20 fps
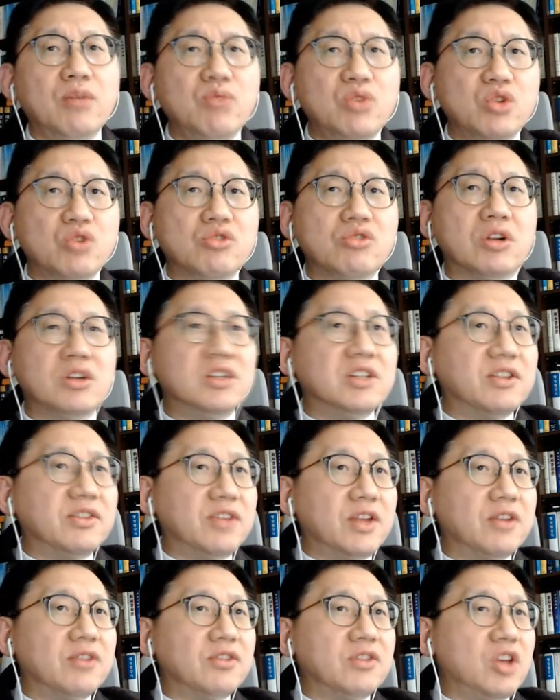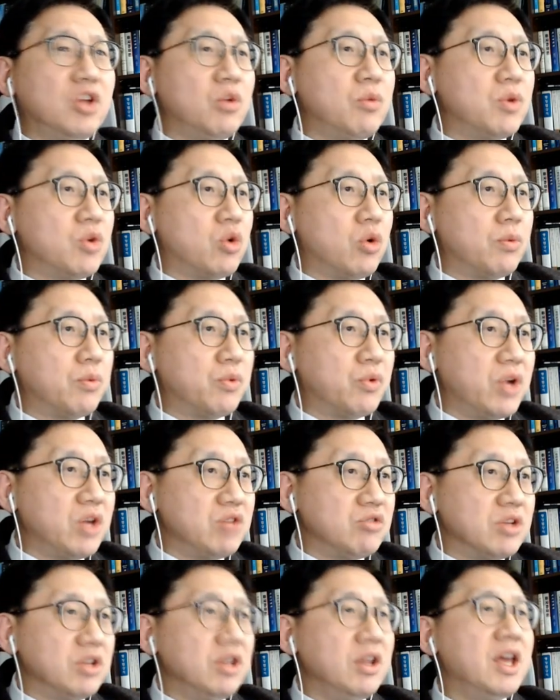mutual necessity of
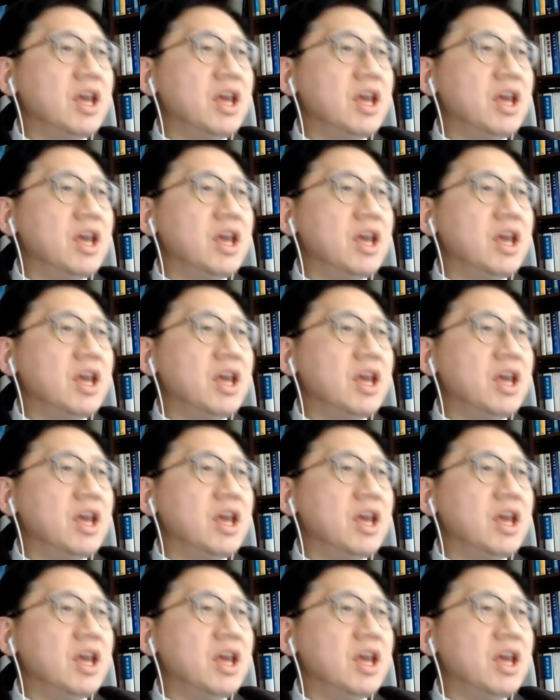cooperation.